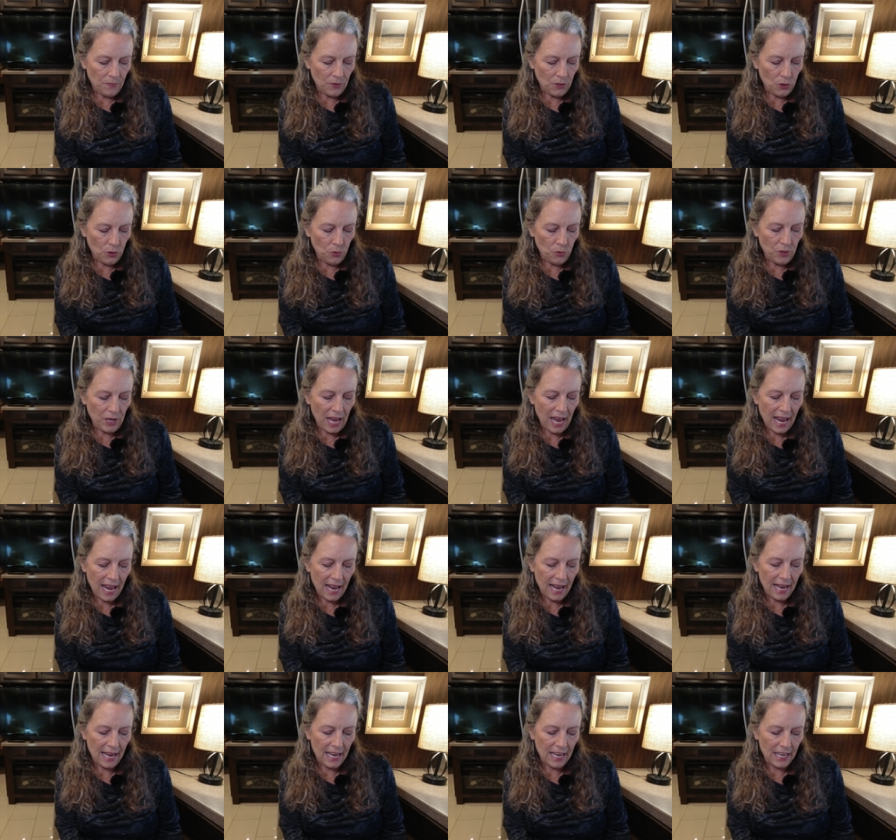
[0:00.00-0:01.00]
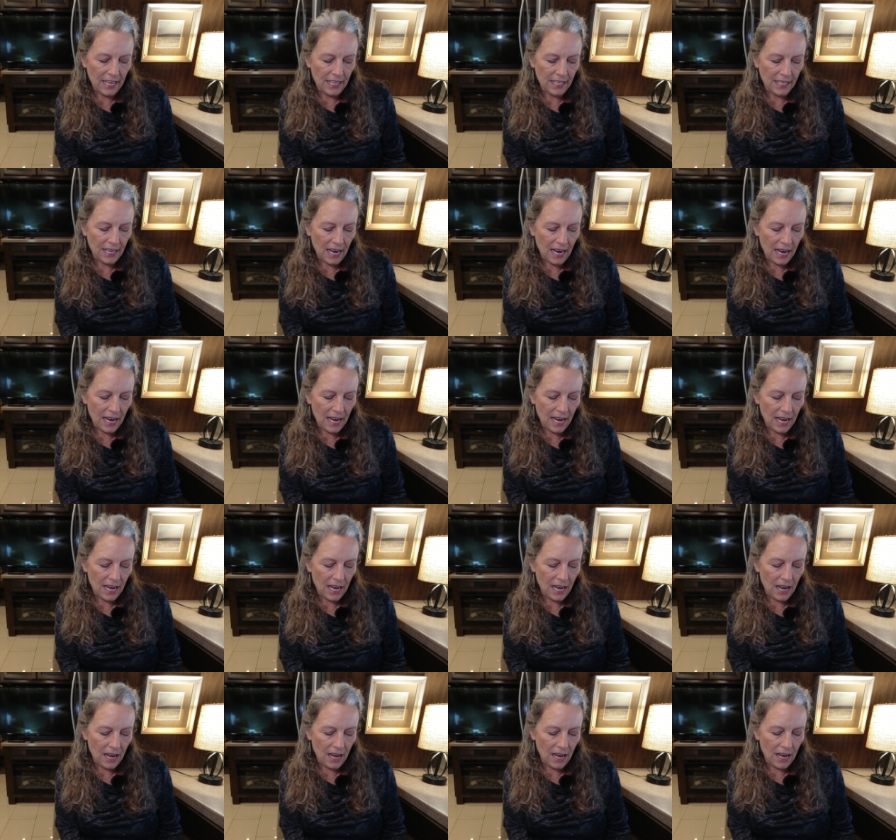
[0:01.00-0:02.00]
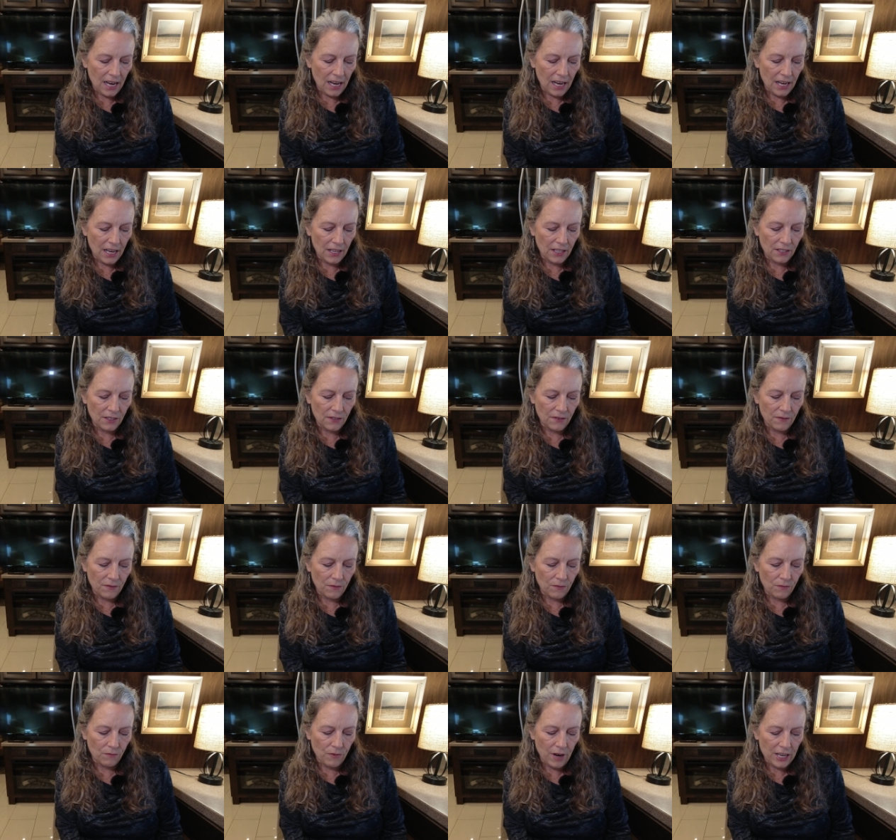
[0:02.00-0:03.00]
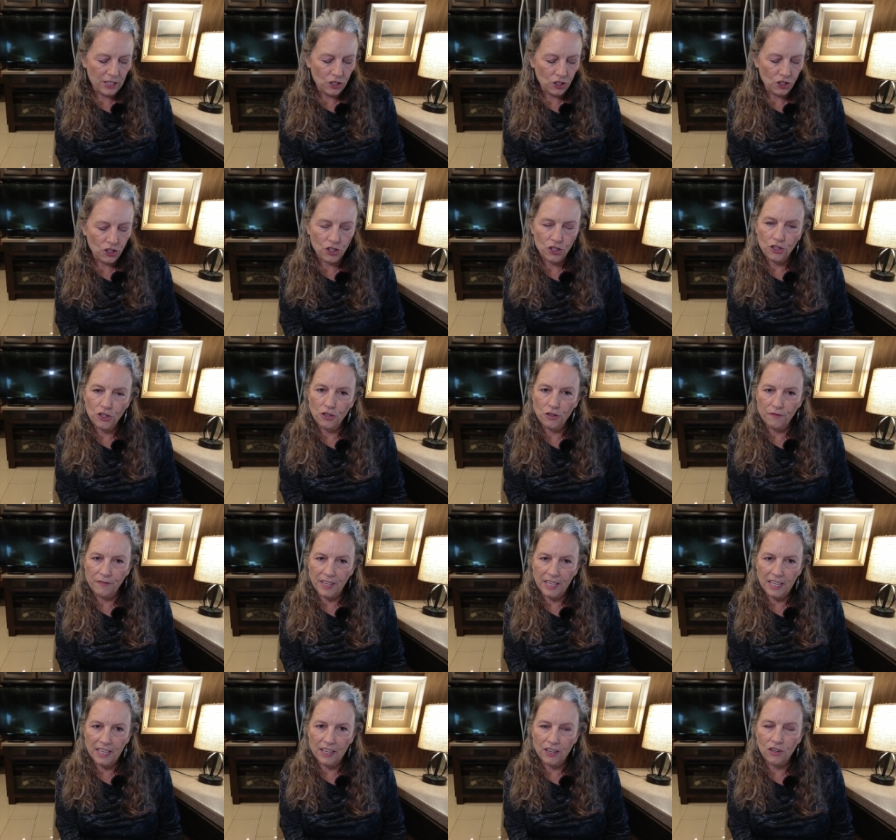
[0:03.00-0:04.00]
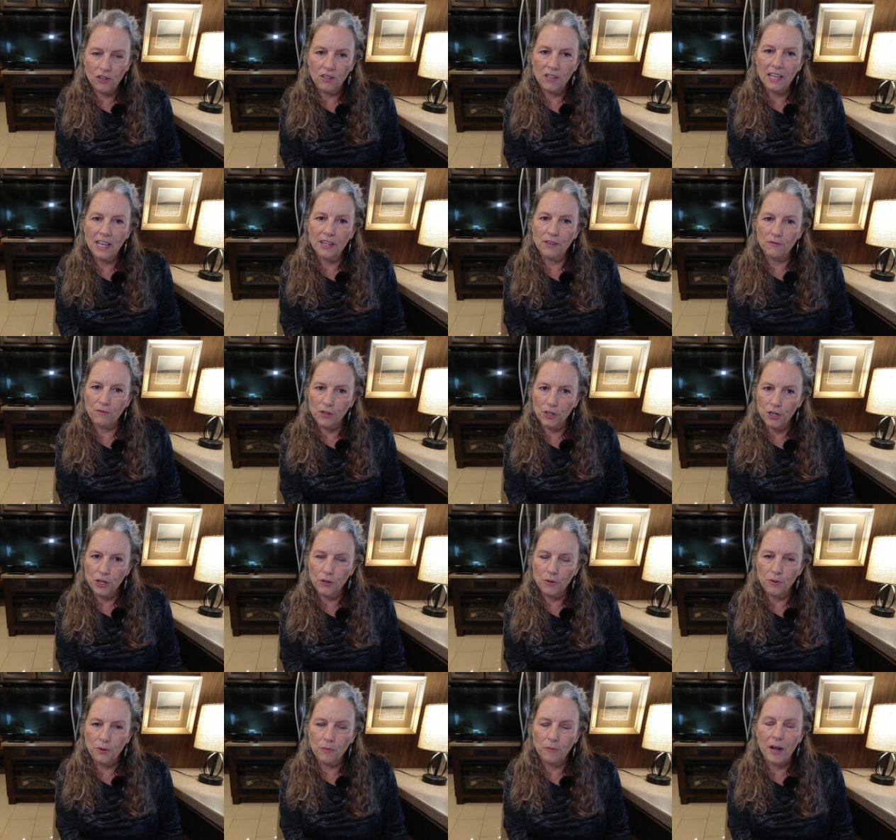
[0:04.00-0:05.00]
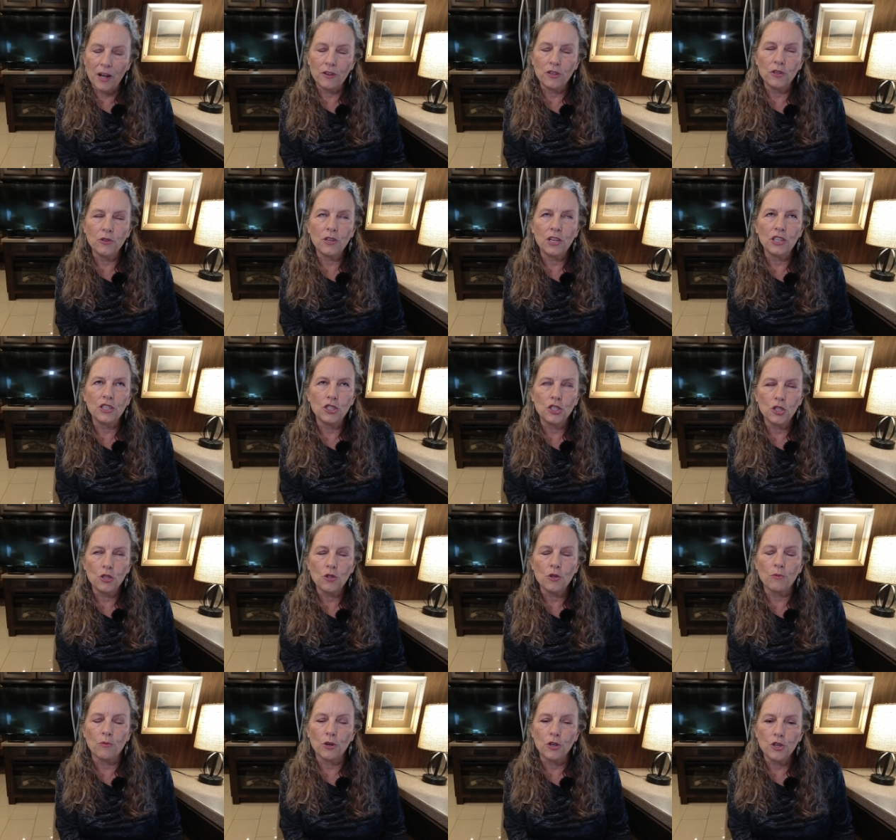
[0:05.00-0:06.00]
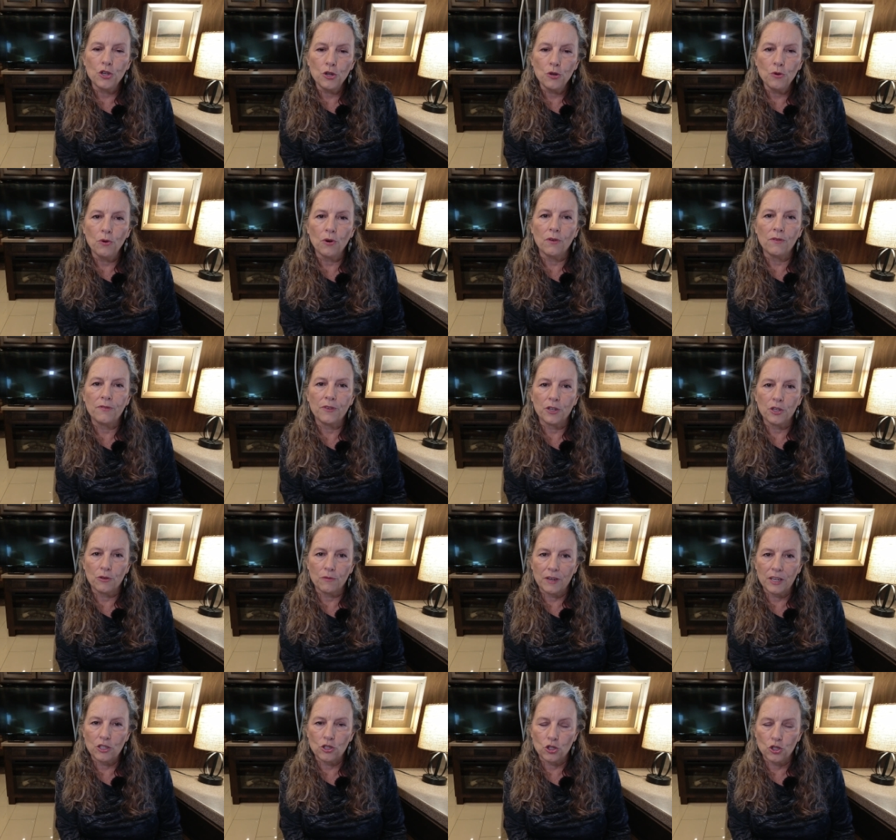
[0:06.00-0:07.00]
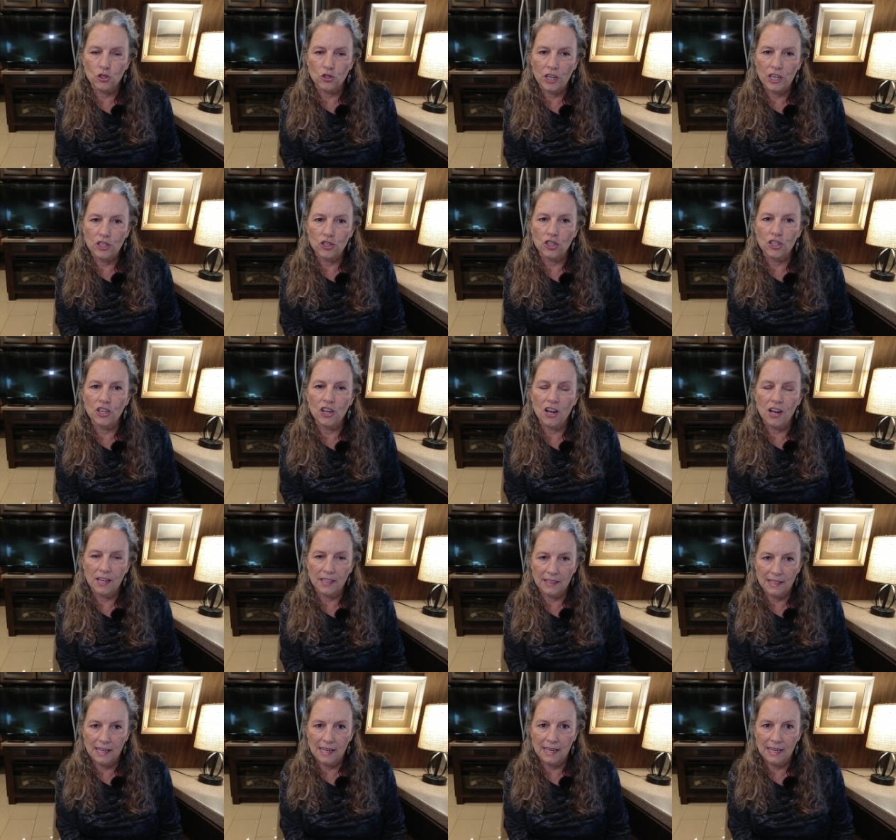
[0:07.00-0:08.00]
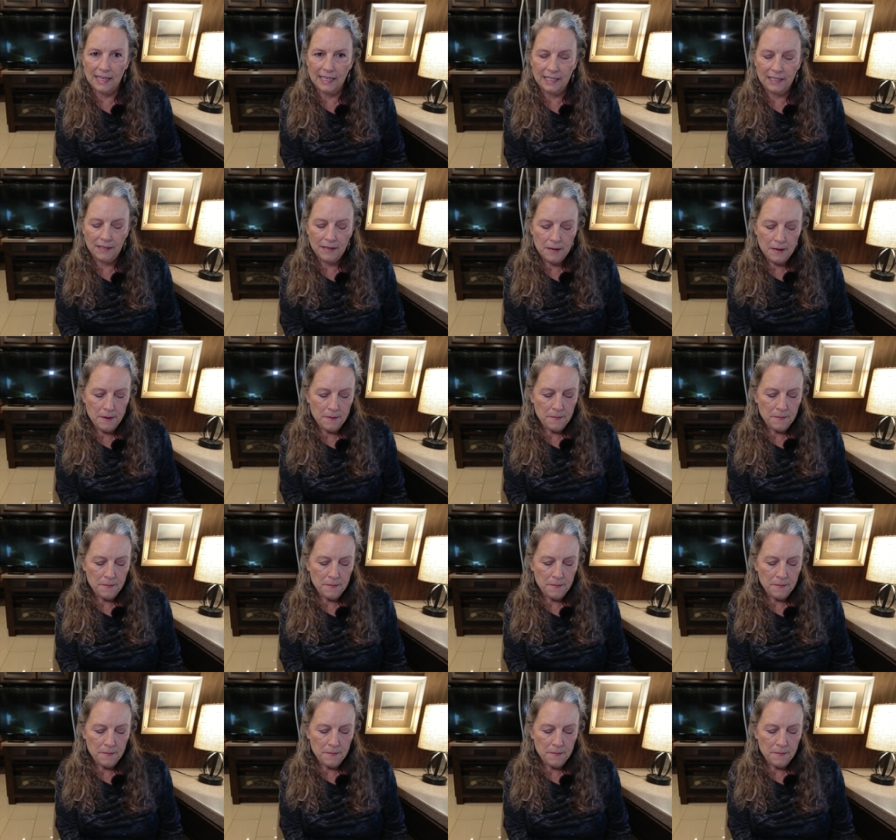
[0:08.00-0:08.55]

You can register your vehicle and renew, well, you can do the renewal for your registration online.